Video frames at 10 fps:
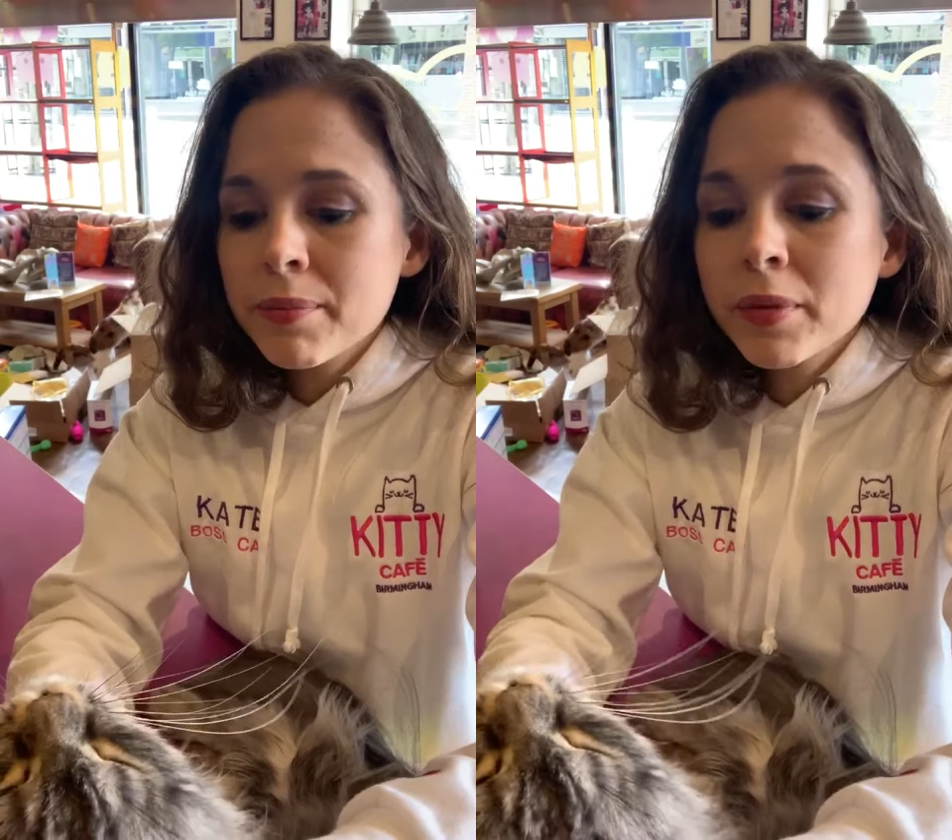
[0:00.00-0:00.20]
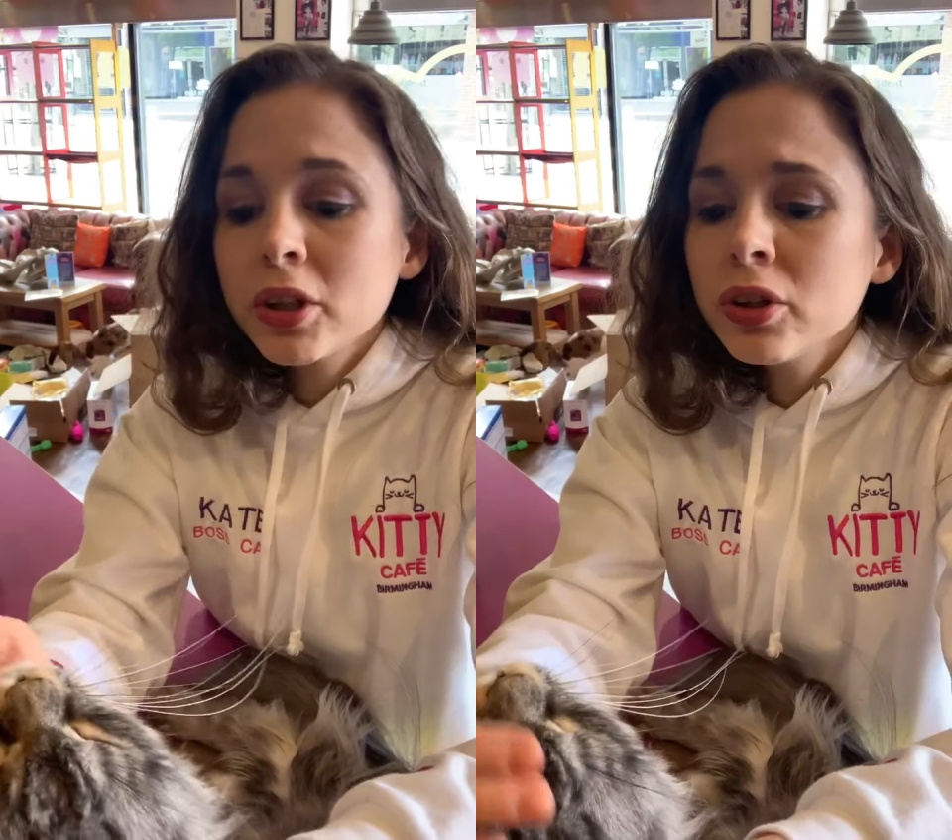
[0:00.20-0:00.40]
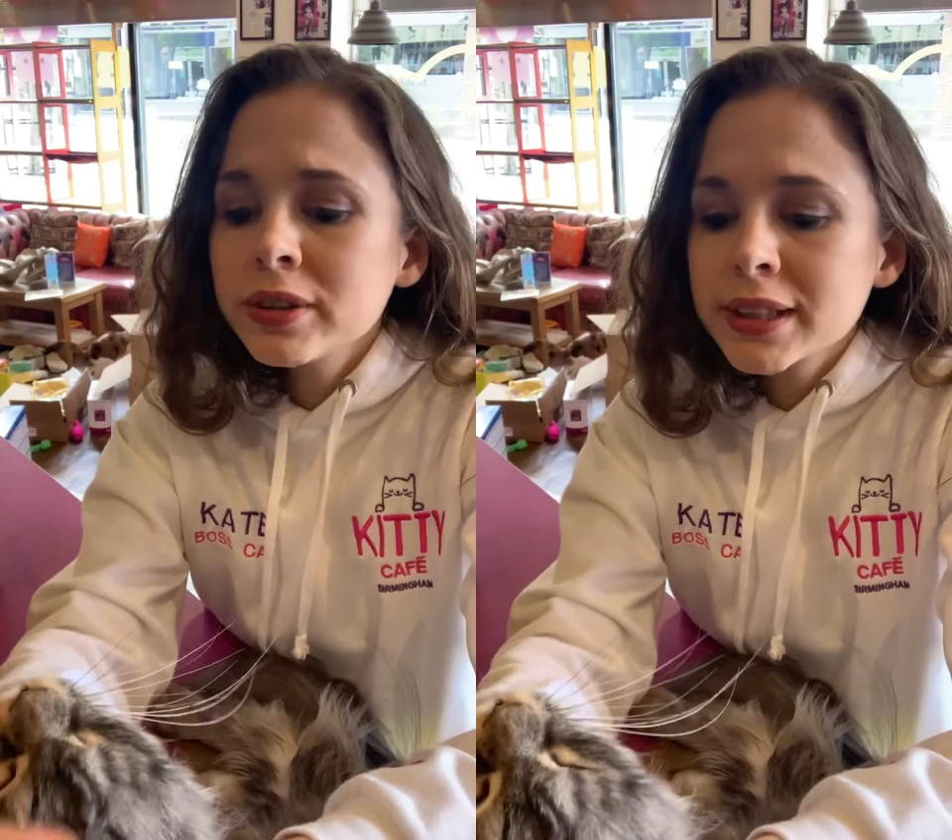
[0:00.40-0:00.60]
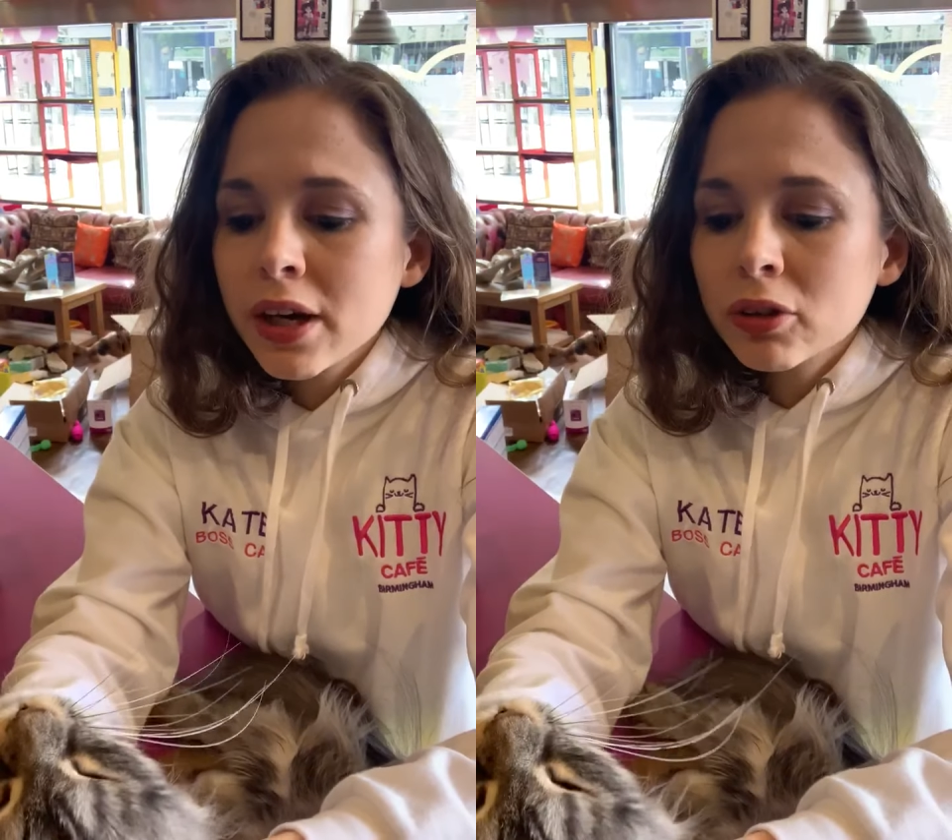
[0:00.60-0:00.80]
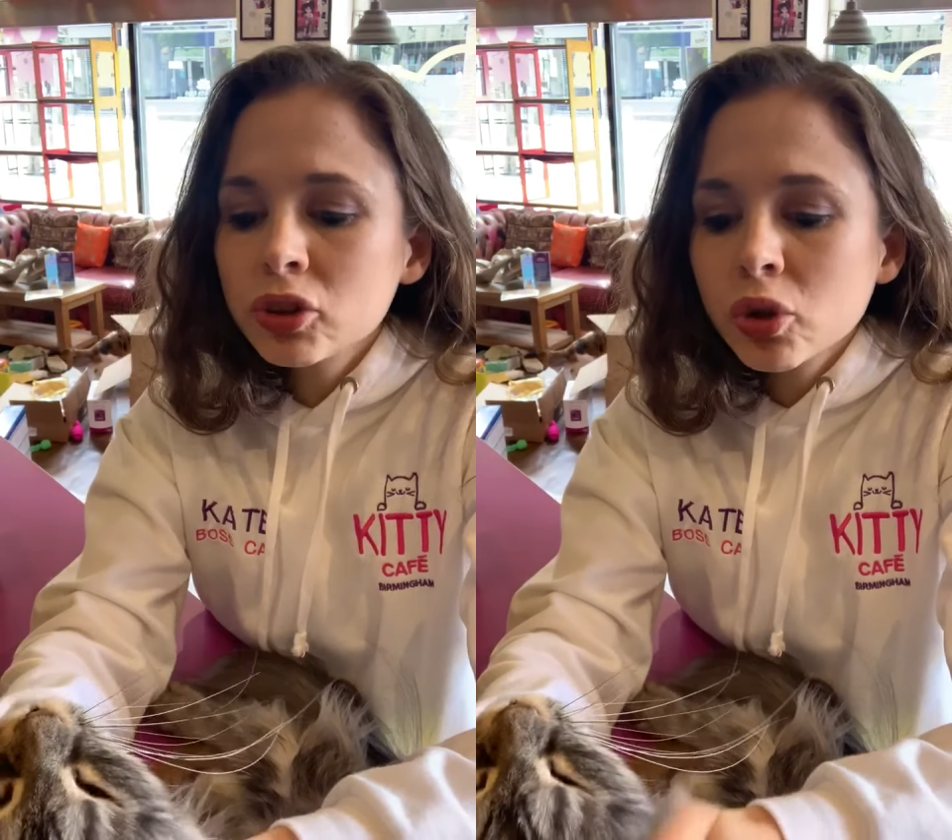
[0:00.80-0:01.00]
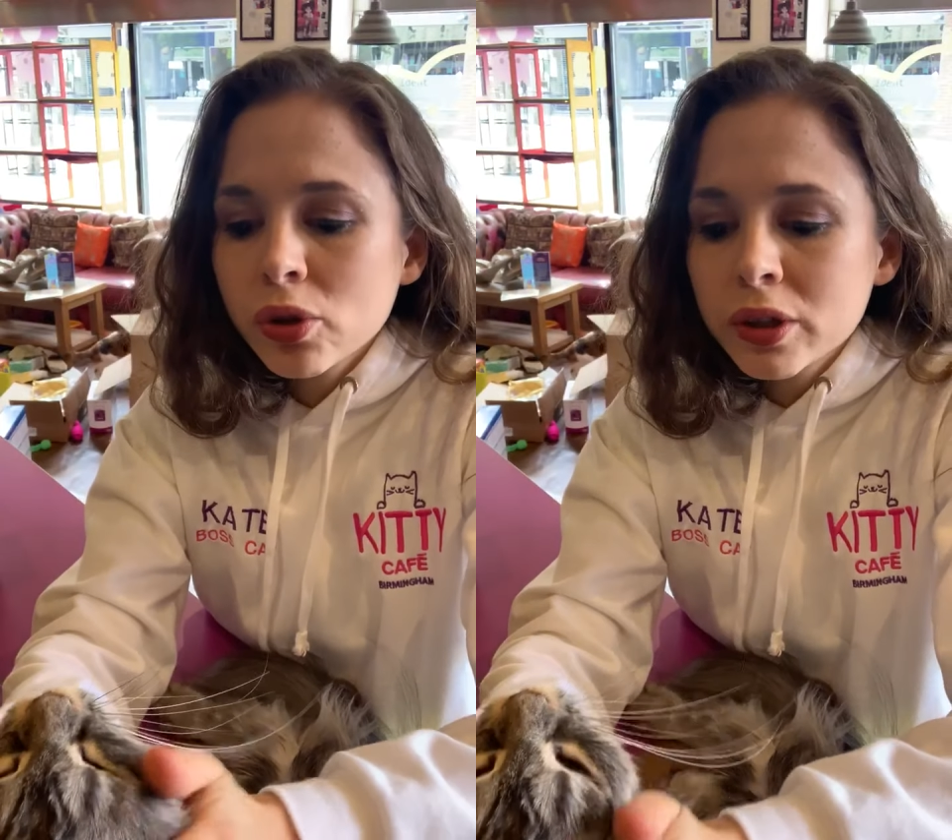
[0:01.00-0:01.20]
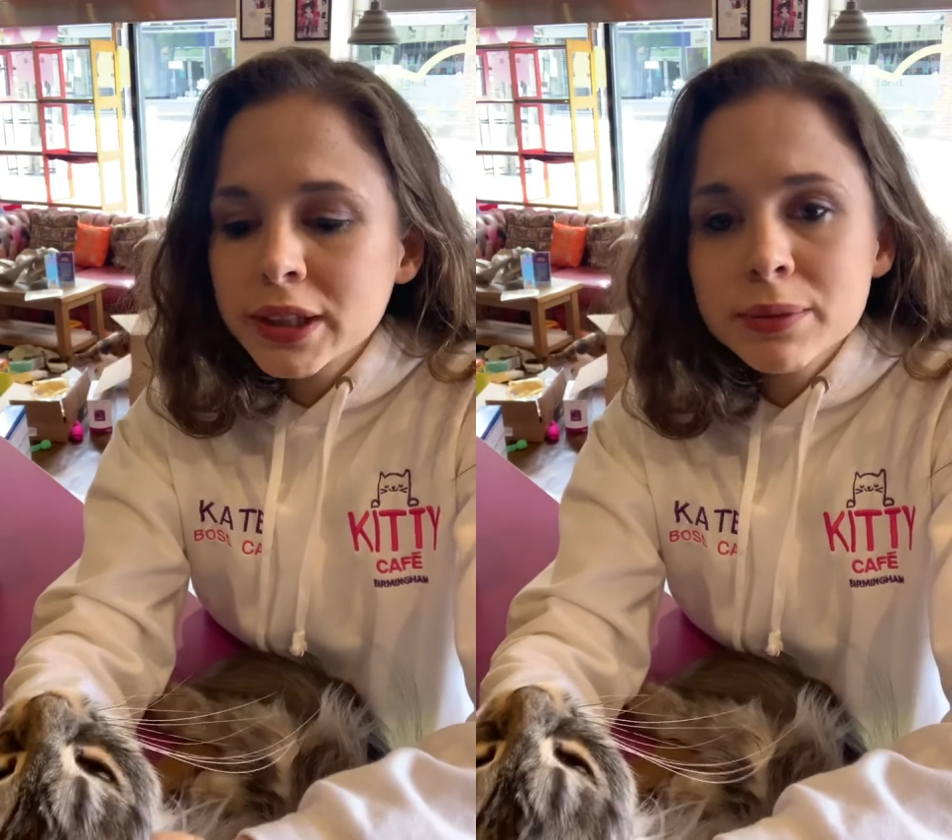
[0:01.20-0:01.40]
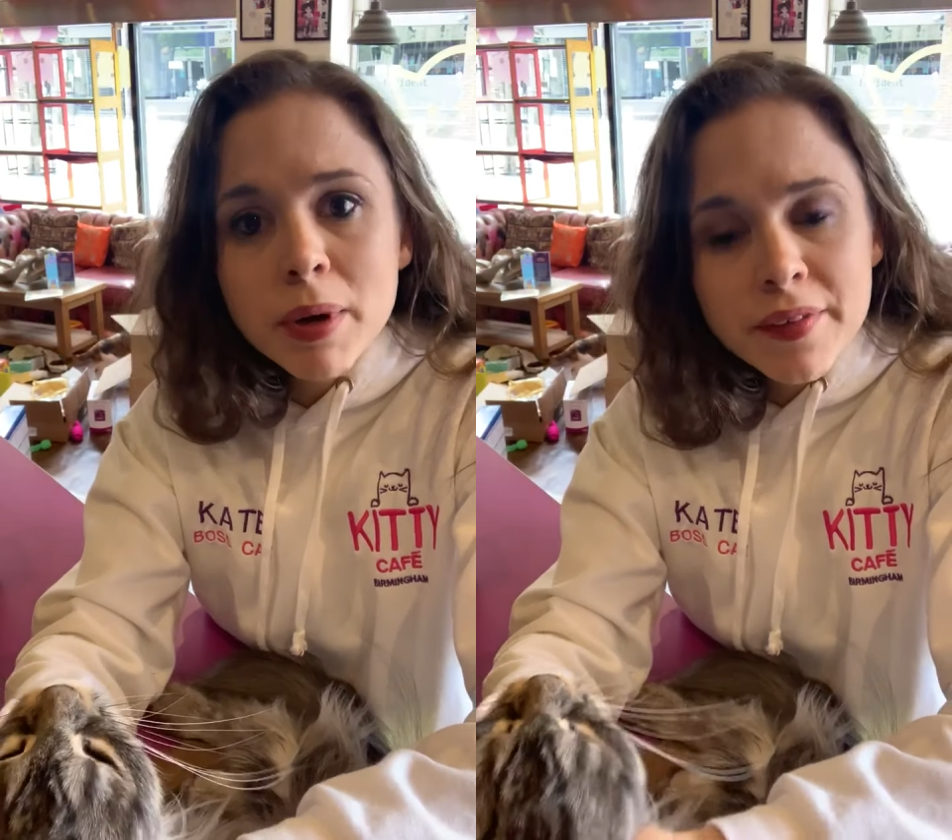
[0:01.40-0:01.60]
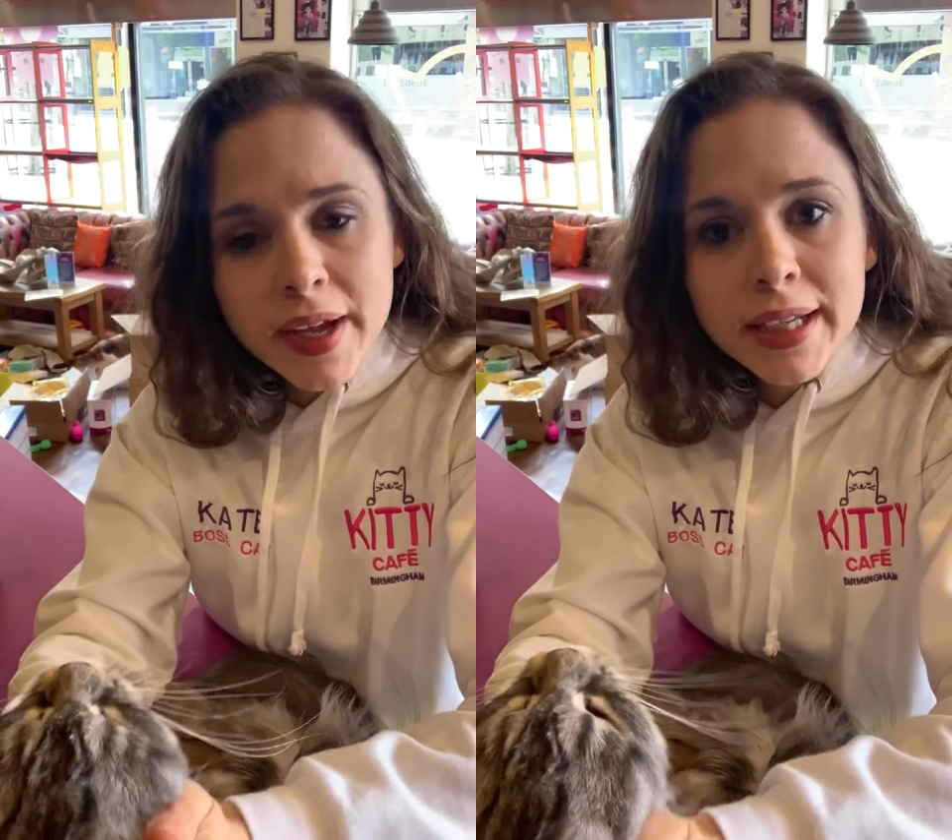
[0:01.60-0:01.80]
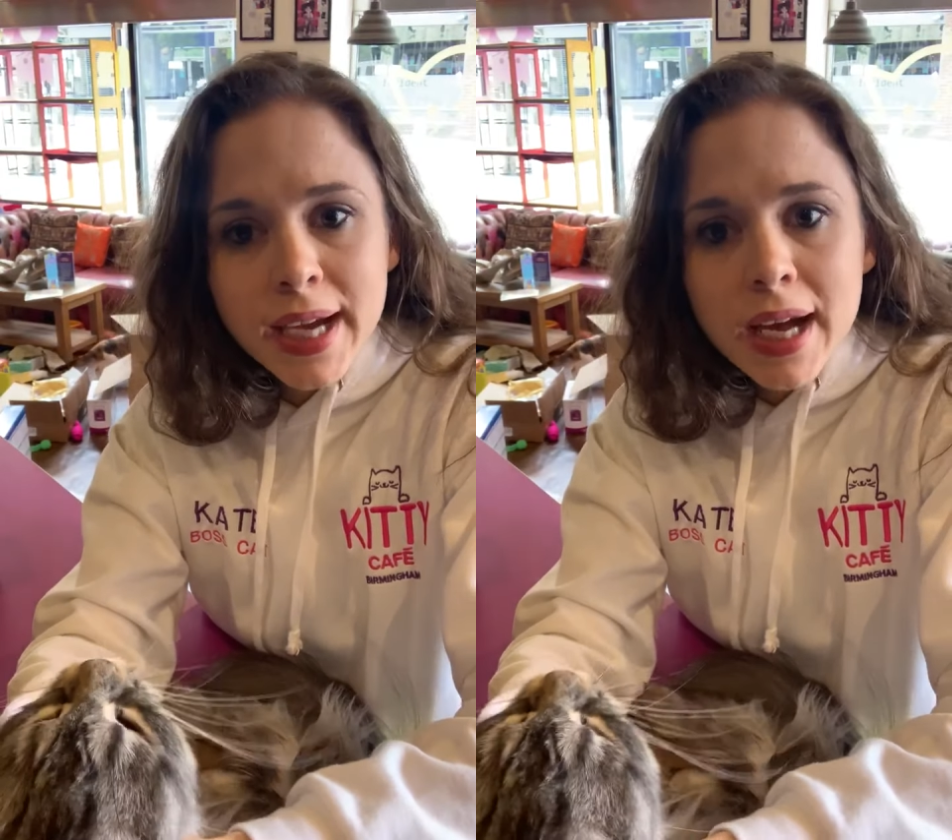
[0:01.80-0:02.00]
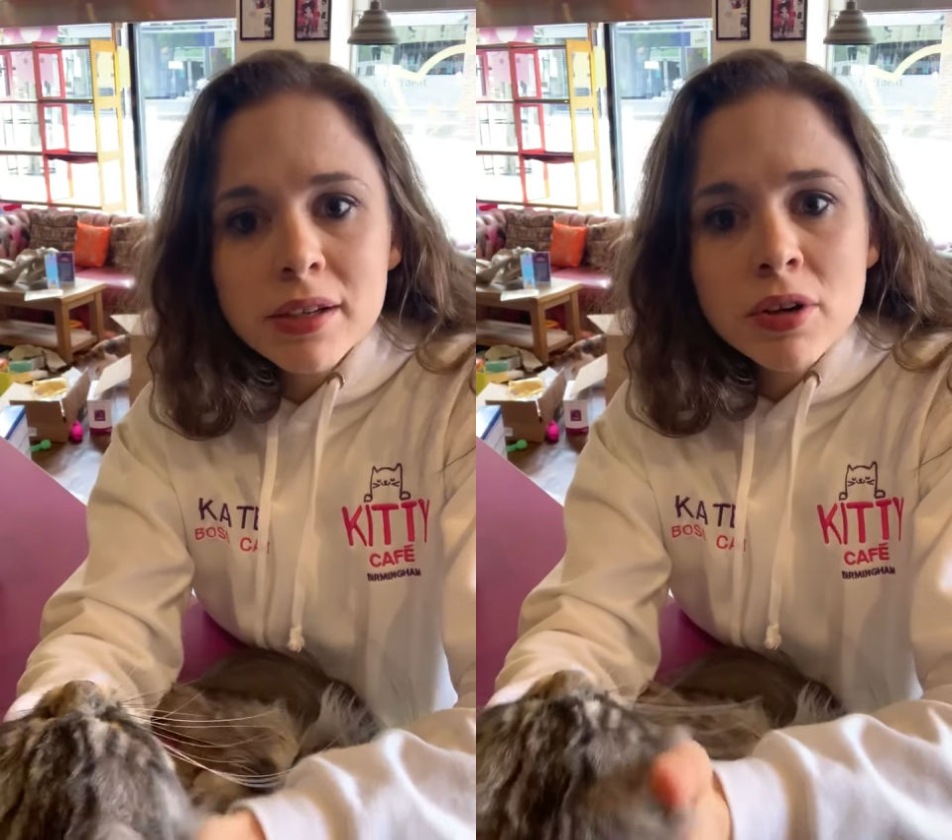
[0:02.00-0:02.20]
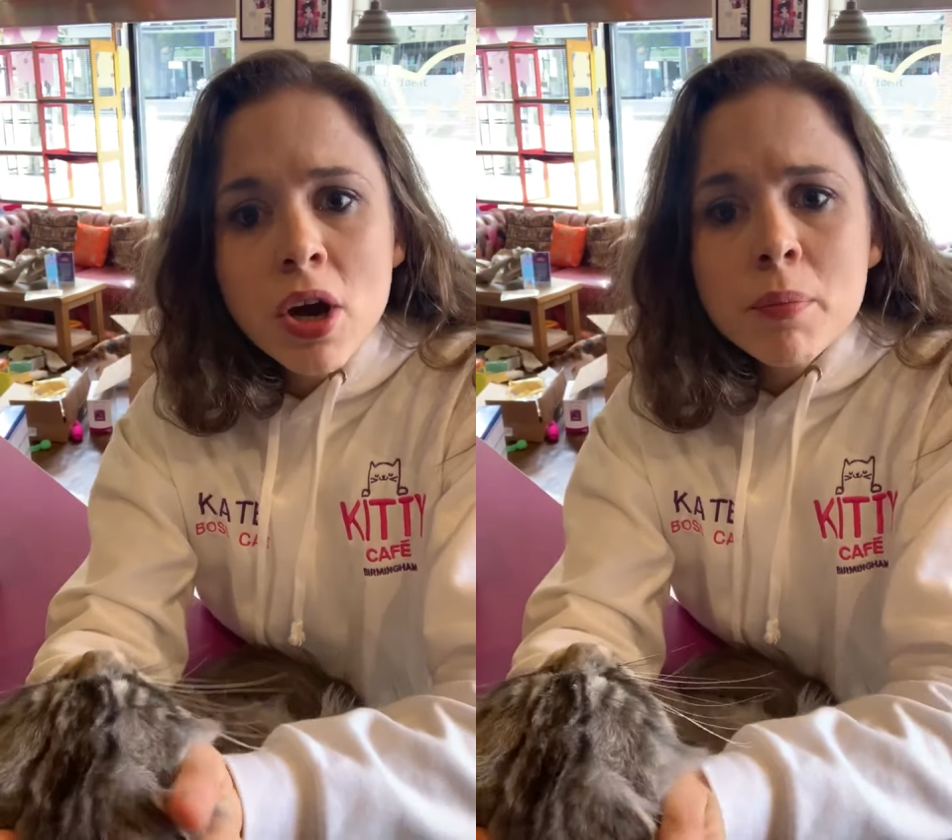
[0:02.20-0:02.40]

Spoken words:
using it on toys where they can